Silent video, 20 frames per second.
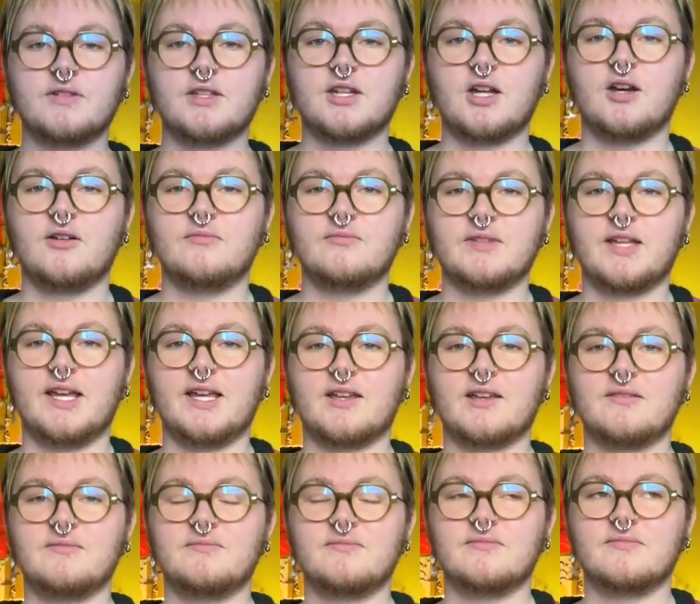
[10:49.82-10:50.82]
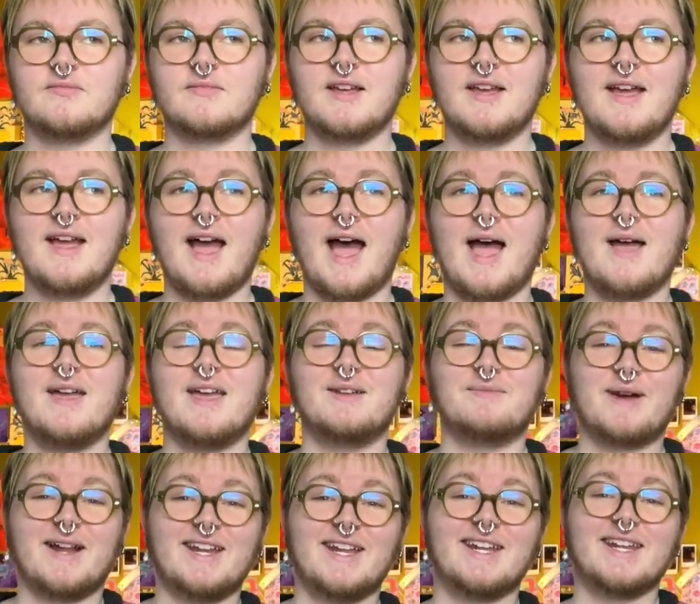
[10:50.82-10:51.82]
you know, like in
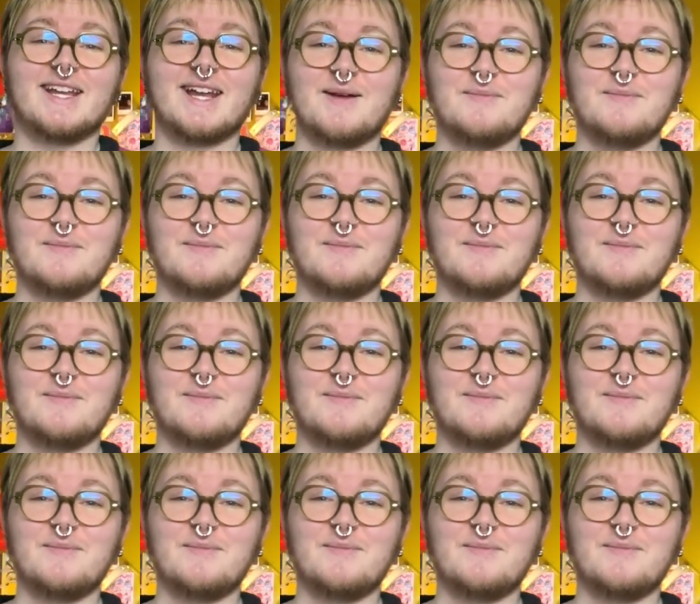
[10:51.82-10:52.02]
my knitting,